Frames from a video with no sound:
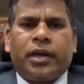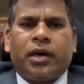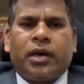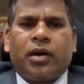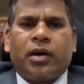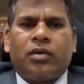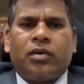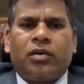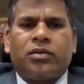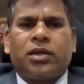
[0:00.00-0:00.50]

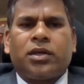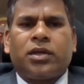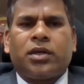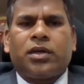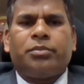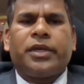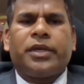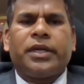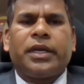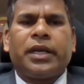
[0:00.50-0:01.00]
and how the
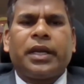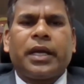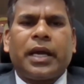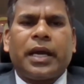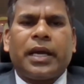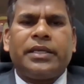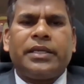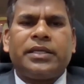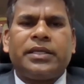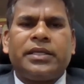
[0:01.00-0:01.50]
government
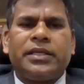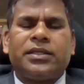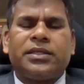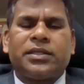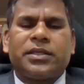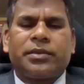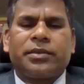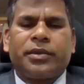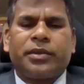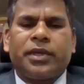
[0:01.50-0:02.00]
IT
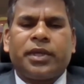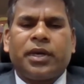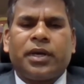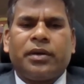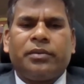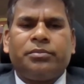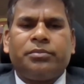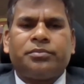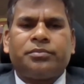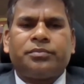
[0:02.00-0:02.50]
is
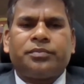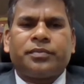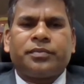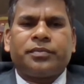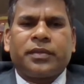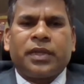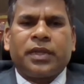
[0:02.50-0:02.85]
shaping up.